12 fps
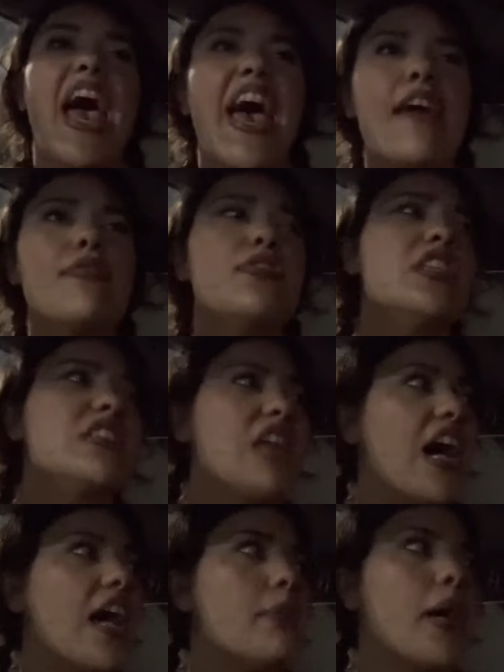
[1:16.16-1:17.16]
every
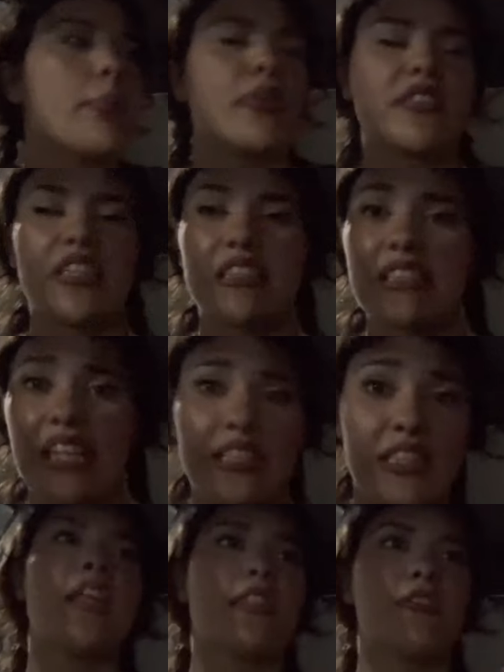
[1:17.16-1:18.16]
time I present an
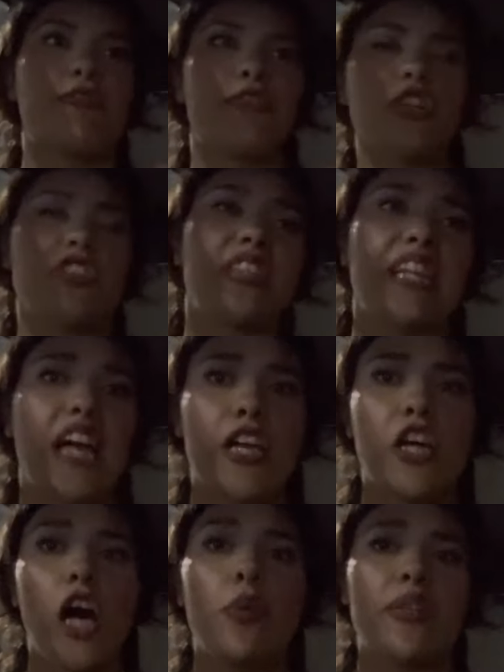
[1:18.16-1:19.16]
idea, the first thing I
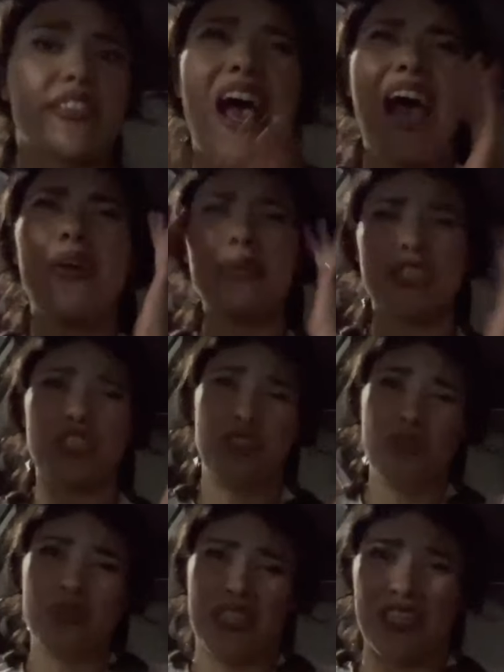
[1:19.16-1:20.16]
got was, how are
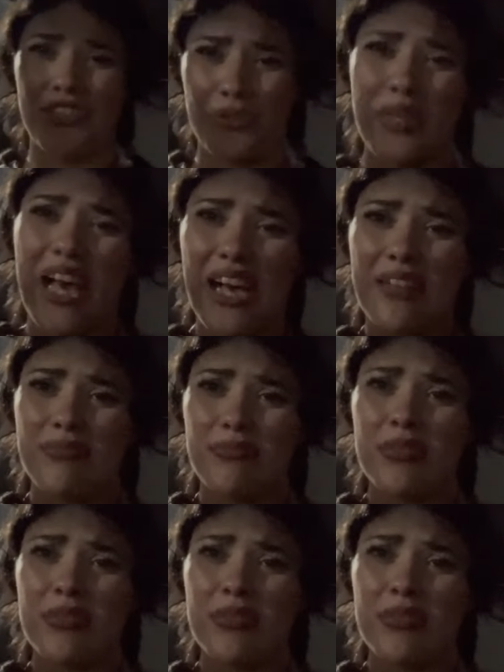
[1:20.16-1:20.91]
you gonna do that?